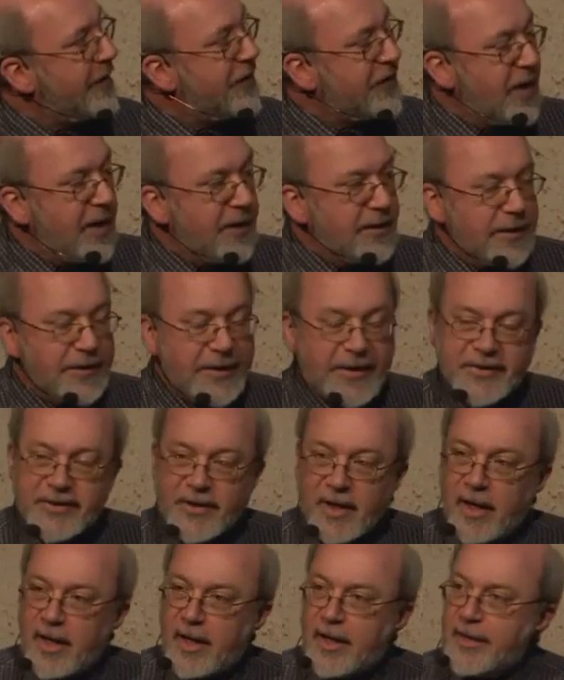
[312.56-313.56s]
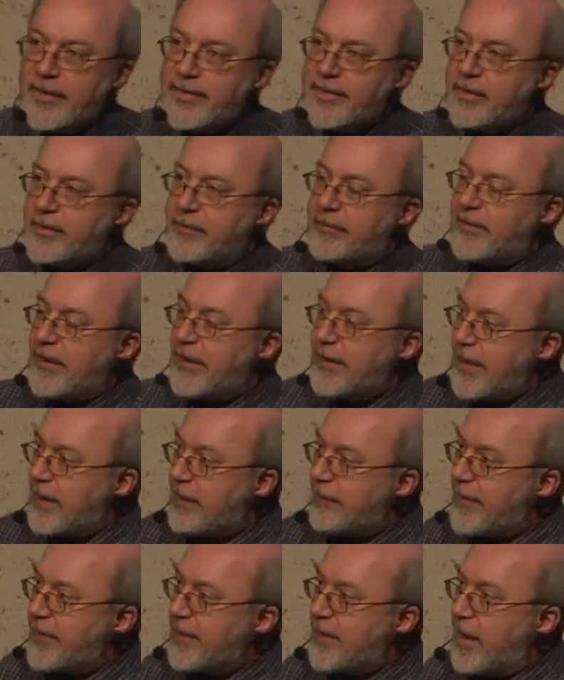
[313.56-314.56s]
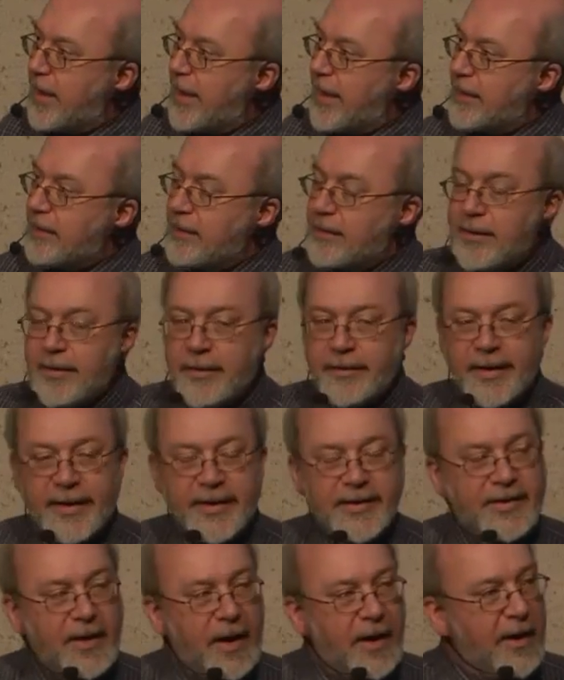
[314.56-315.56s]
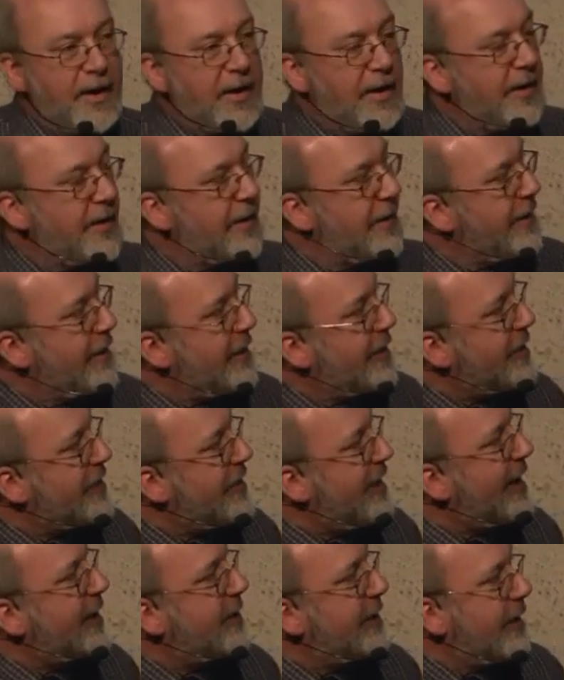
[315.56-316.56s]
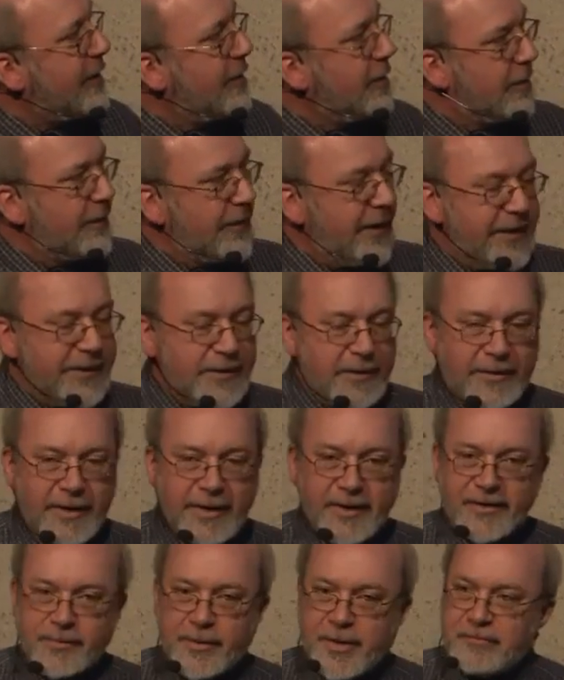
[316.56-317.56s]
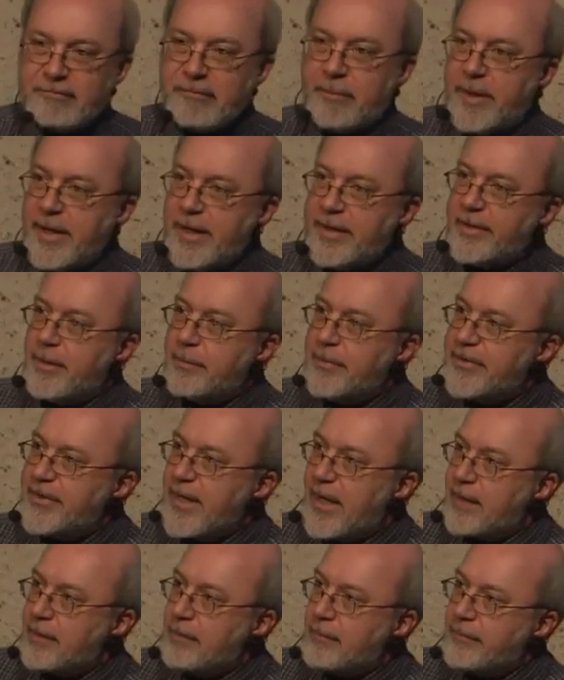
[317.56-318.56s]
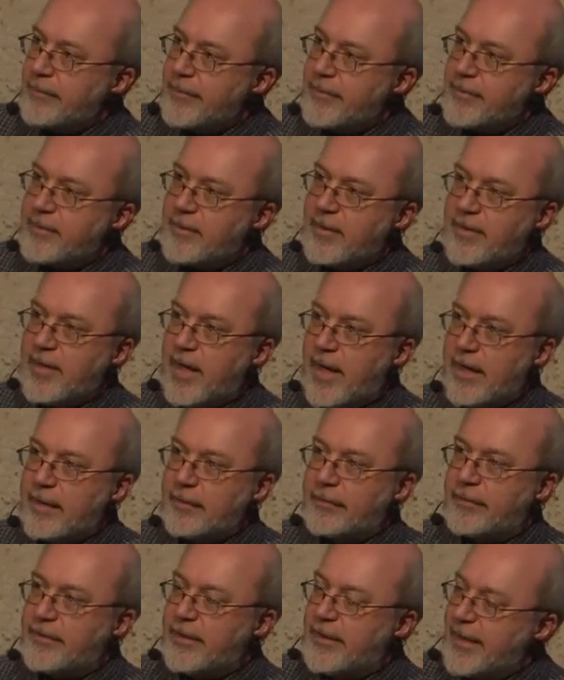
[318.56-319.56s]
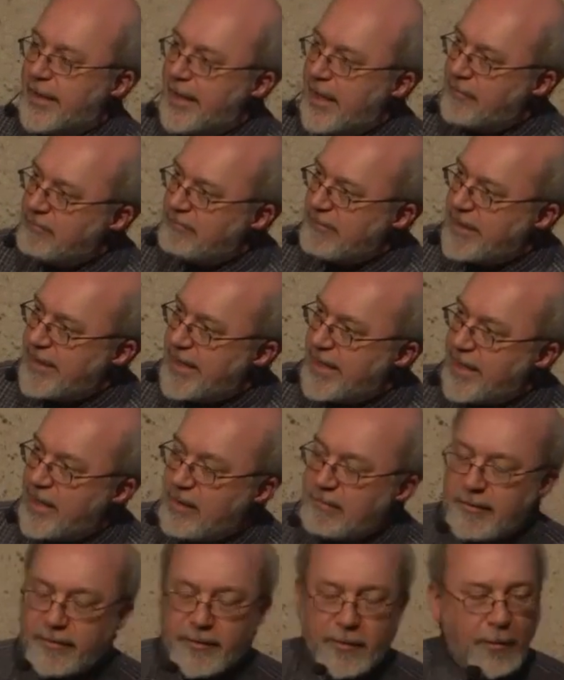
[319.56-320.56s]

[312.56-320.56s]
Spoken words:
the sun and the stars and the flooding of the Nile, these are cyclical. These are things which repeat themselves. The Nile flooding every year, of